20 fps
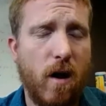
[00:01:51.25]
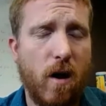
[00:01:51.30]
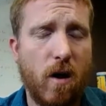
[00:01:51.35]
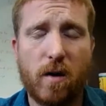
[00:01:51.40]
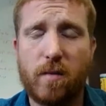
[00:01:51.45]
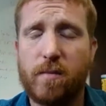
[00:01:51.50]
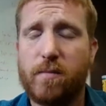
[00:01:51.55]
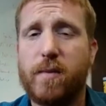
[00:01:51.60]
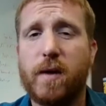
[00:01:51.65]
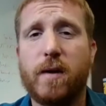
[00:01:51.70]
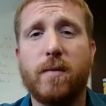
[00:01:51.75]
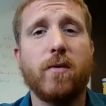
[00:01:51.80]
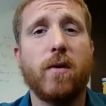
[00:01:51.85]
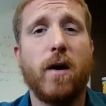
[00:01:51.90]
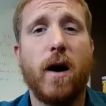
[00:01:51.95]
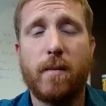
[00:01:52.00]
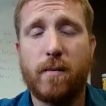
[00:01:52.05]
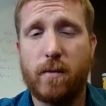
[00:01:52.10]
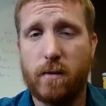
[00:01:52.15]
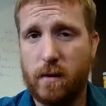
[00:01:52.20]
aren't being
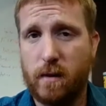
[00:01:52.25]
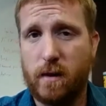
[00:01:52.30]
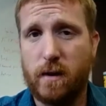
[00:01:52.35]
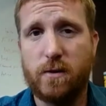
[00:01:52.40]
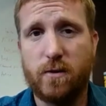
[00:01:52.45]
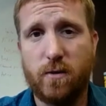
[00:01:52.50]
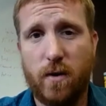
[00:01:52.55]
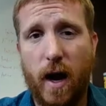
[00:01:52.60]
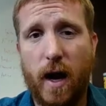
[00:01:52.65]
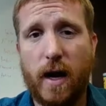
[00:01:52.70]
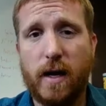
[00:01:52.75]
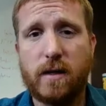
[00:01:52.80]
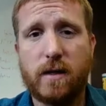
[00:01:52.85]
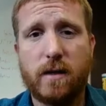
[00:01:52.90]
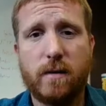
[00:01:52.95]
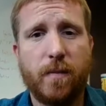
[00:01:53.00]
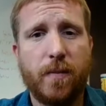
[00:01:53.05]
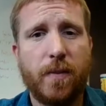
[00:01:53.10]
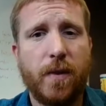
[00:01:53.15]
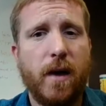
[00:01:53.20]
properly addressed.